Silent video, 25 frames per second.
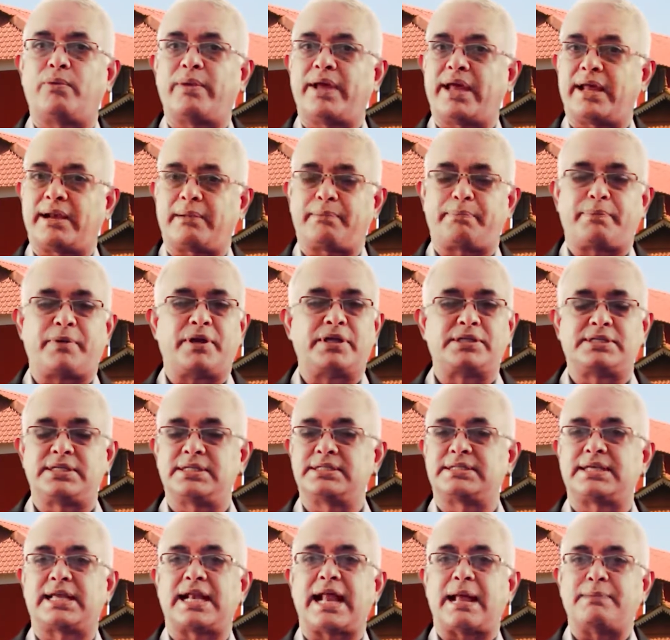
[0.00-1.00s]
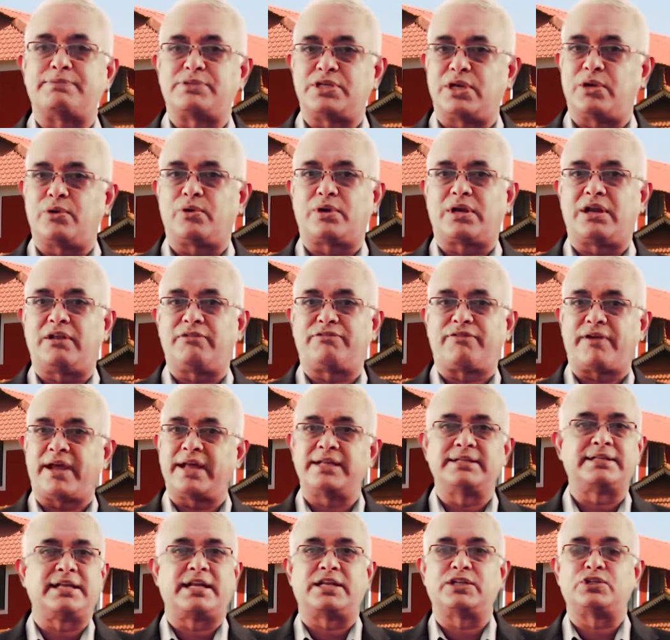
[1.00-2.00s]
where persons are absolutely
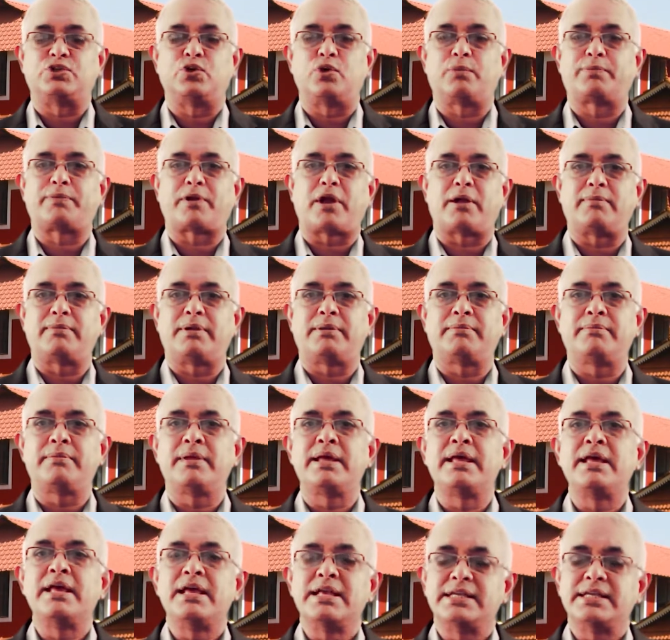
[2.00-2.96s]
fine, there is no problem.